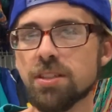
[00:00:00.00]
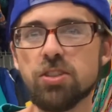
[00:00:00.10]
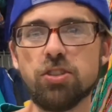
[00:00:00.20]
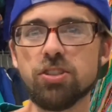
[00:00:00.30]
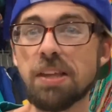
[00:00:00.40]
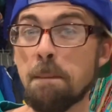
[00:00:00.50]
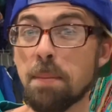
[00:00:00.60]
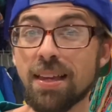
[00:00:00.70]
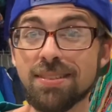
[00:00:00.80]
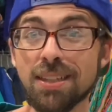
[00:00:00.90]
This is just a
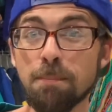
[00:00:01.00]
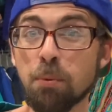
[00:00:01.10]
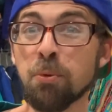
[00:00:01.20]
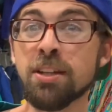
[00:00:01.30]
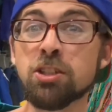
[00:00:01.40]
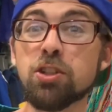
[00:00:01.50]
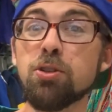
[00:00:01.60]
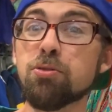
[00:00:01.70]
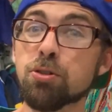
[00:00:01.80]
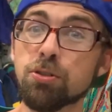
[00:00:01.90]
basic point and
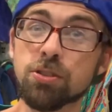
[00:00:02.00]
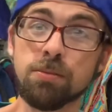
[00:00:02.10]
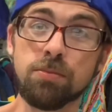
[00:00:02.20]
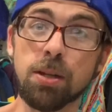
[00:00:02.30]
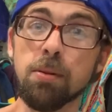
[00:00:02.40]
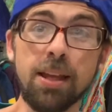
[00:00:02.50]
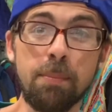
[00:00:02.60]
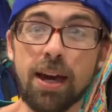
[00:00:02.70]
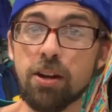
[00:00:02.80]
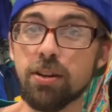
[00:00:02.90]
shoot. Throw some AA
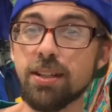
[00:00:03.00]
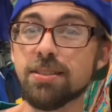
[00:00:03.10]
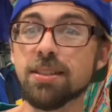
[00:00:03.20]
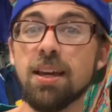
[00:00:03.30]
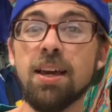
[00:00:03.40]
batteries,